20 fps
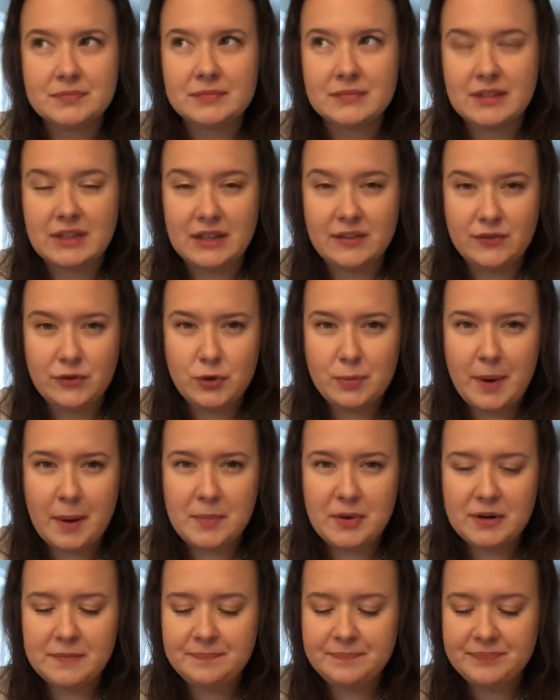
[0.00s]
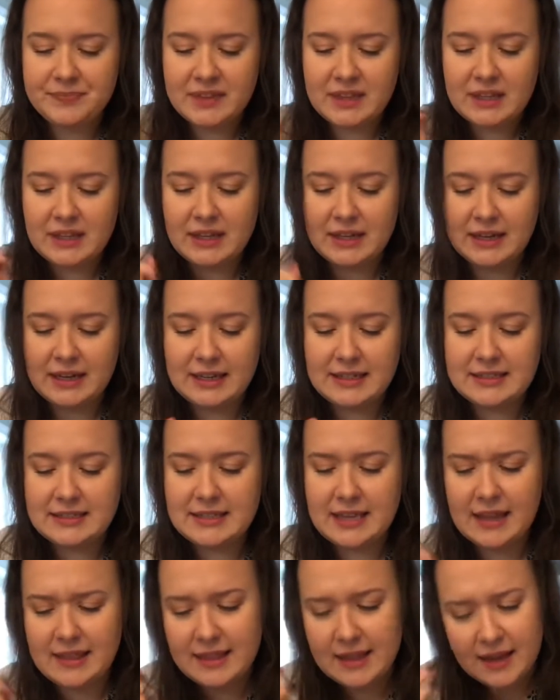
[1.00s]
If you remember, I
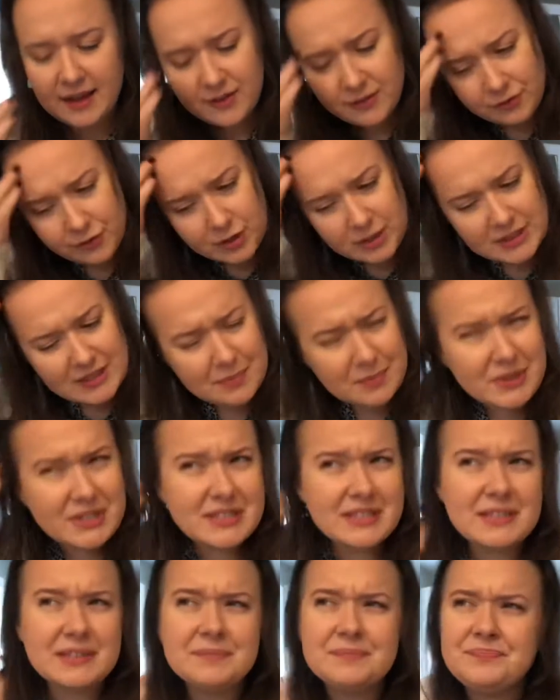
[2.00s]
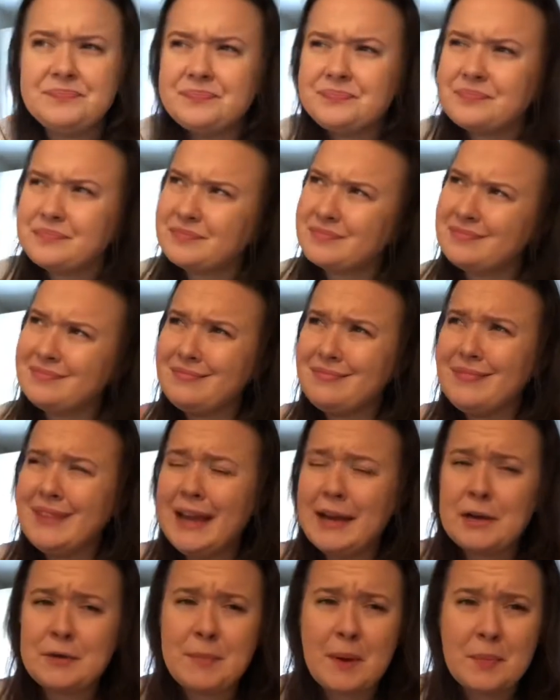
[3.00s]
said that for some reason,
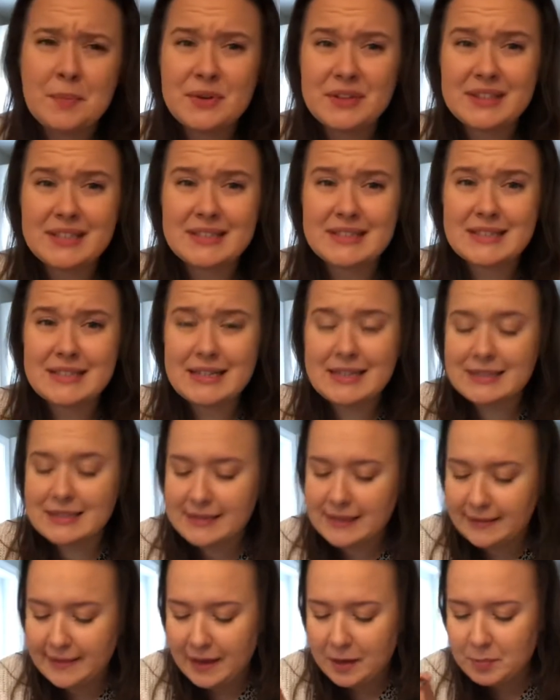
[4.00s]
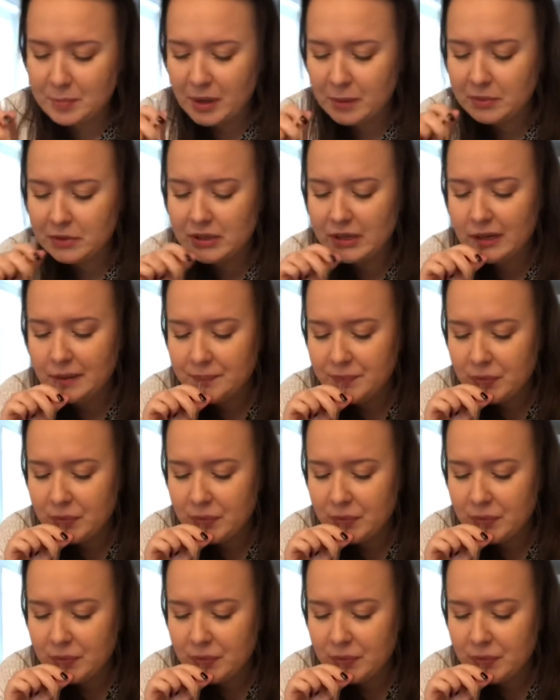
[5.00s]
I remember this tasting like bubblegum.